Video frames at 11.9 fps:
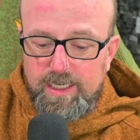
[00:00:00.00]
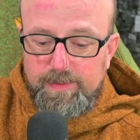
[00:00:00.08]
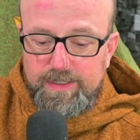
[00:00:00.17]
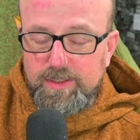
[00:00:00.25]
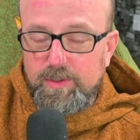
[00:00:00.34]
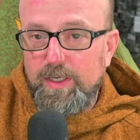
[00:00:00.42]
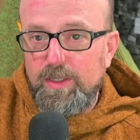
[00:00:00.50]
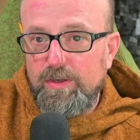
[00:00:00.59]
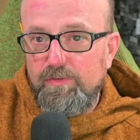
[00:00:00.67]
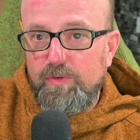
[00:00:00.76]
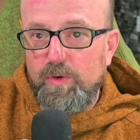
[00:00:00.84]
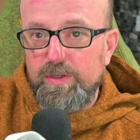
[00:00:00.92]
I'm actually quite
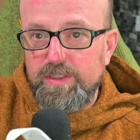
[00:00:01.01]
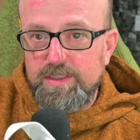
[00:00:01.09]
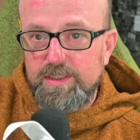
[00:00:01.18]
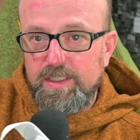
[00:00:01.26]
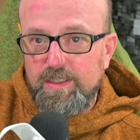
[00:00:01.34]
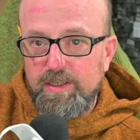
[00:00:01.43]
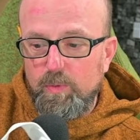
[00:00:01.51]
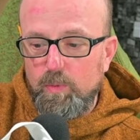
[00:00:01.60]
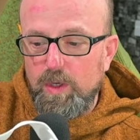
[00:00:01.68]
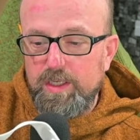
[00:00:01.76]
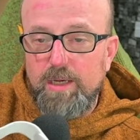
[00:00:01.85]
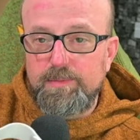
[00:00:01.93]
looking forward to seeing
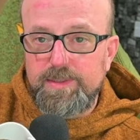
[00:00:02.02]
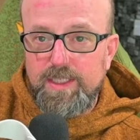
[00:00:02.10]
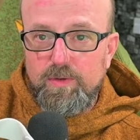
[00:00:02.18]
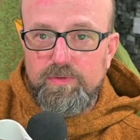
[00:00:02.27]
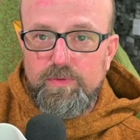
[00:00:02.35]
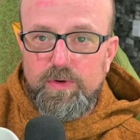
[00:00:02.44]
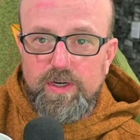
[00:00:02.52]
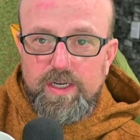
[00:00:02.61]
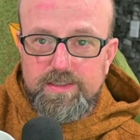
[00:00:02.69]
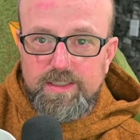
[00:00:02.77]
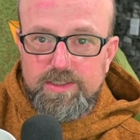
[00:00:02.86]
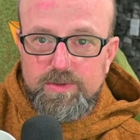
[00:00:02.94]
what comes out for
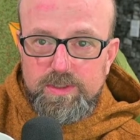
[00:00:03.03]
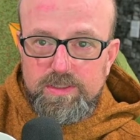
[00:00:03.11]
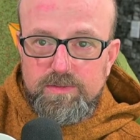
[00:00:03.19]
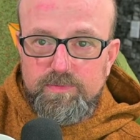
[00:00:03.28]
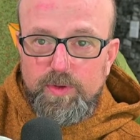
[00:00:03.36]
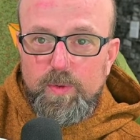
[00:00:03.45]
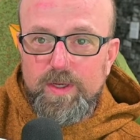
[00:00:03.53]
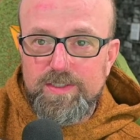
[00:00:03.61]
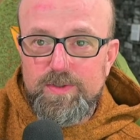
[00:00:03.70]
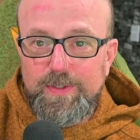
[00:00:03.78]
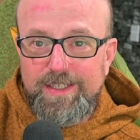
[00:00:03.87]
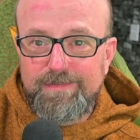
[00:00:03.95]
accessories for the
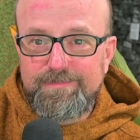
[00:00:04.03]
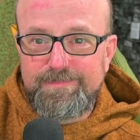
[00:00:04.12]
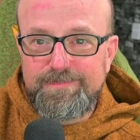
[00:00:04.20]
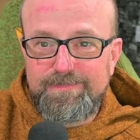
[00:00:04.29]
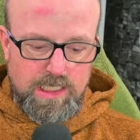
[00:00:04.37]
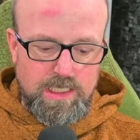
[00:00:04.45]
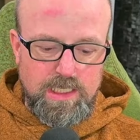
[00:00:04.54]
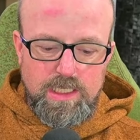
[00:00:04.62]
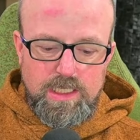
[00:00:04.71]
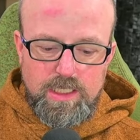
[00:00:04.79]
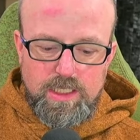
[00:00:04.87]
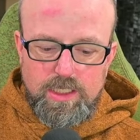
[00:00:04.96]
Quest 3.
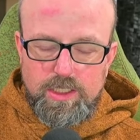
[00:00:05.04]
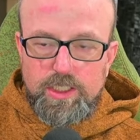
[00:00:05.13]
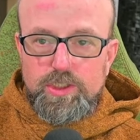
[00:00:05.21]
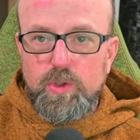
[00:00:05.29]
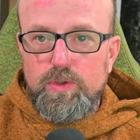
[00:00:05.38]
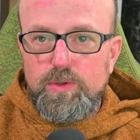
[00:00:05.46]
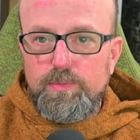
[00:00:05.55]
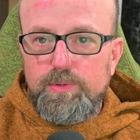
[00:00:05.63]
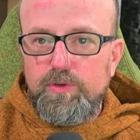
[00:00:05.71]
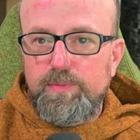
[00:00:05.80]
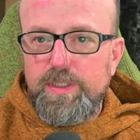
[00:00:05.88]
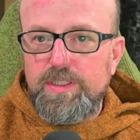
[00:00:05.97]
Controller
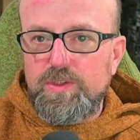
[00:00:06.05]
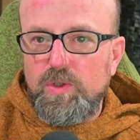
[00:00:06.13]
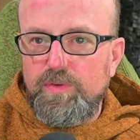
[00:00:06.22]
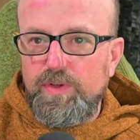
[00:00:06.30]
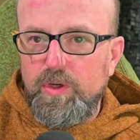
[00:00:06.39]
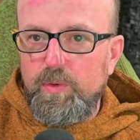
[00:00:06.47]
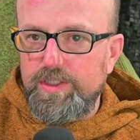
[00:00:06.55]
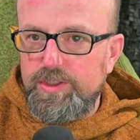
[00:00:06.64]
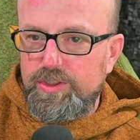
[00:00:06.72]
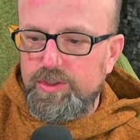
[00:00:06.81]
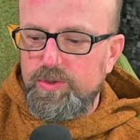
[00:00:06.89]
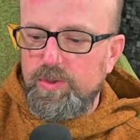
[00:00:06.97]
improvements over the Quest
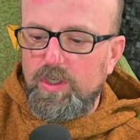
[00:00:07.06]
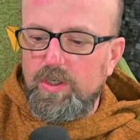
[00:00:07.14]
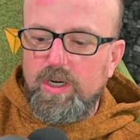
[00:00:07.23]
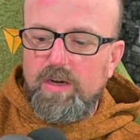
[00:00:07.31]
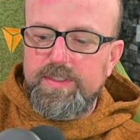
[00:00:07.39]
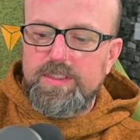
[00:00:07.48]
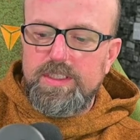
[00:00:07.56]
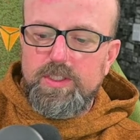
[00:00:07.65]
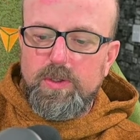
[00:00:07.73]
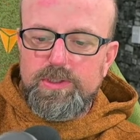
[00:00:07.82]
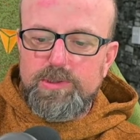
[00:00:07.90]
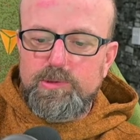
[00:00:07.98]
2 are obviously
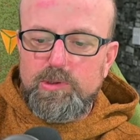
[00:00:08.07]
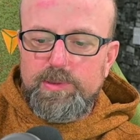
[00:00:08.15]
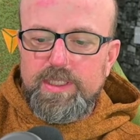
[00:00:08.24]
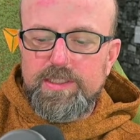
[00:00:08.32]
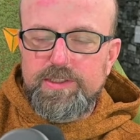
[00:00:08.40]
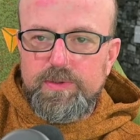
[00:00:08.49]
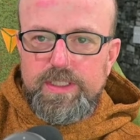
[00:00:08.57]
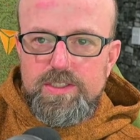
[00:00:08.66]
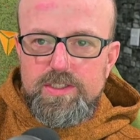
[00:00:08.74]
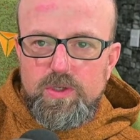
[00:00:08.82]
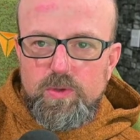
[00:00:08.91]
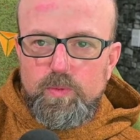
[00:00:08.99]
noticeable because there
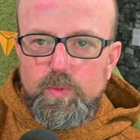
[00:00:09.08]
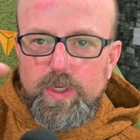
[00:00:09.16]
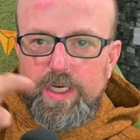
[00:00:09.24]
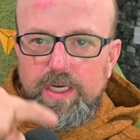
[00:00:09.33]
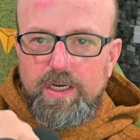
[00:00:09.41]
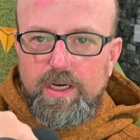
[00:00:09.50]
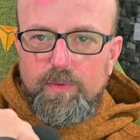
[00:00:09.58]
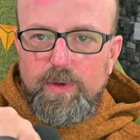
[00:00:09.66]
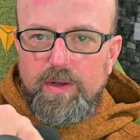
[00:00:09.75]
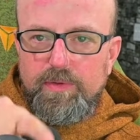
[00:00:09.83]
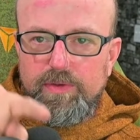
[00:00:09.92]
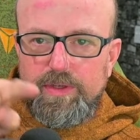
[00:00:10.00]
is no ring
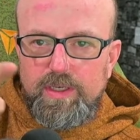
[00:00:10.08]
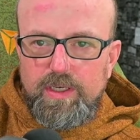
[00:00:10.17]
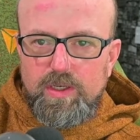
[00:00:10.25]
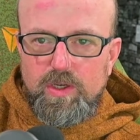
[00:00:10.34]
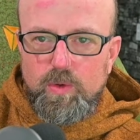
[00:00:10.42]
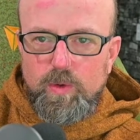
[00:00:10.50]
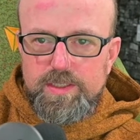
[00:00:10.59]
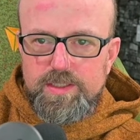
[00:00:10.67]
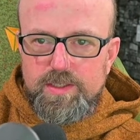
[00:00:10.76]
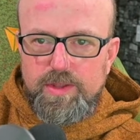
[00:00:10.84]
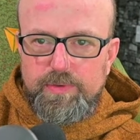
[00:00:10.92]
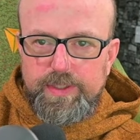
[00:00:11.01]
around the
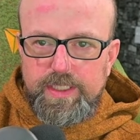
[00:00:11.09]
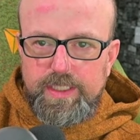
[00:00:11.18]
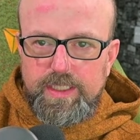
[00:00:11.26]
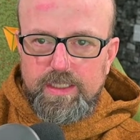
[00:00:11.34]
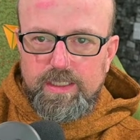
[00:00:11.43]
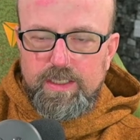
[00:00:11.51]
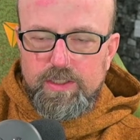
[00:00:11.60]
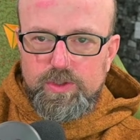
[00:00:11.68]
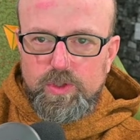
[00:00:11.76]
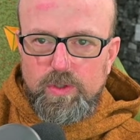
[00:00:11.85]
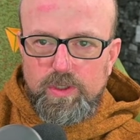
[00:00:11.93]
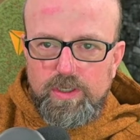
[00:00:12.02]
Quest 3
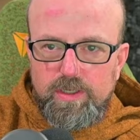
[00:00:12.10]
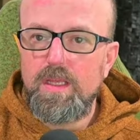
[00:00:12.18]
controller.